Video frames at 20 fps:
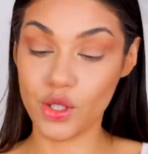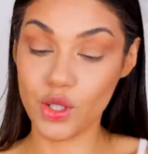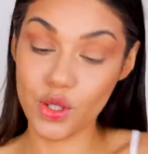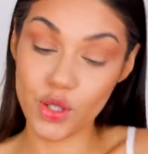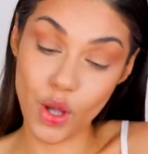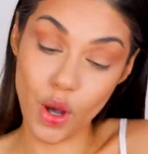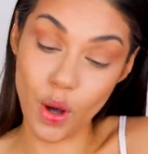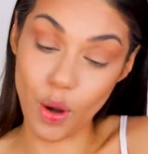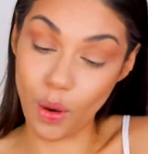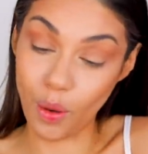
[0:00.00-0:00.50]

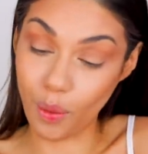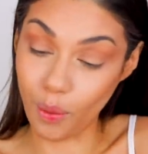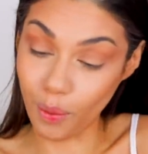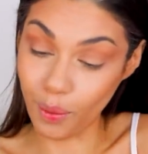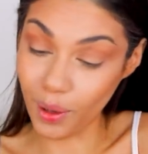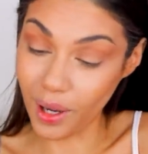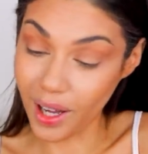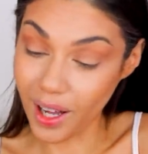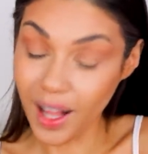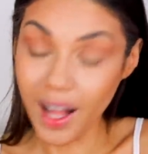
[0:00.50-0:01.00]

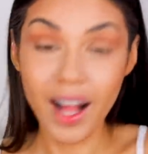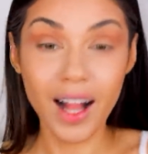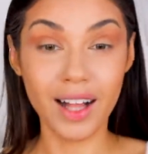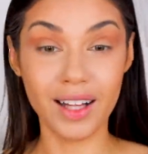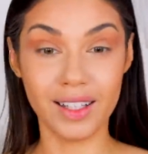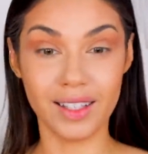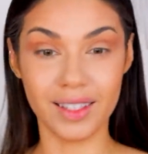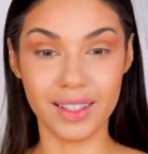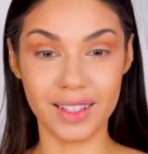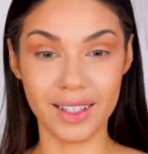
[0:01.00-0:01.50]
So
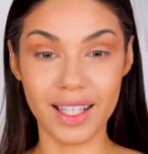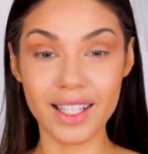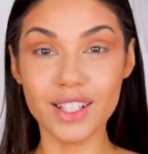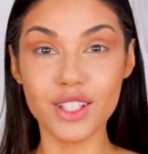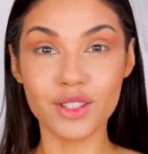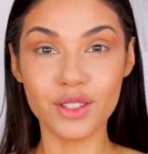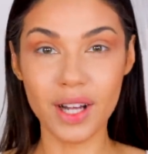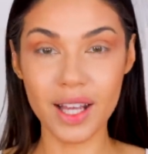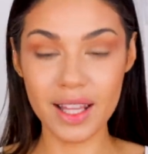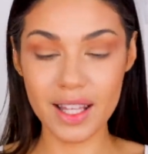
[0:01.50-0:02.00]

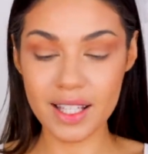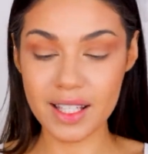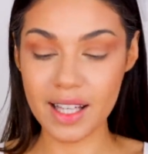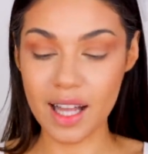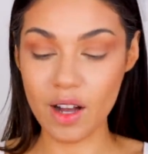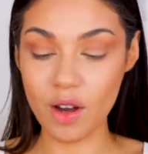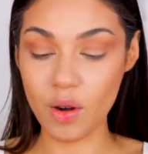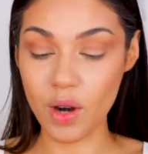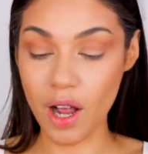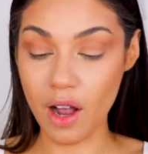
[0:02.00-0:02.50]
let's try this
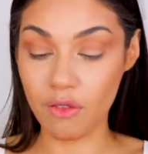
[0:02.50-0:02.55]
out.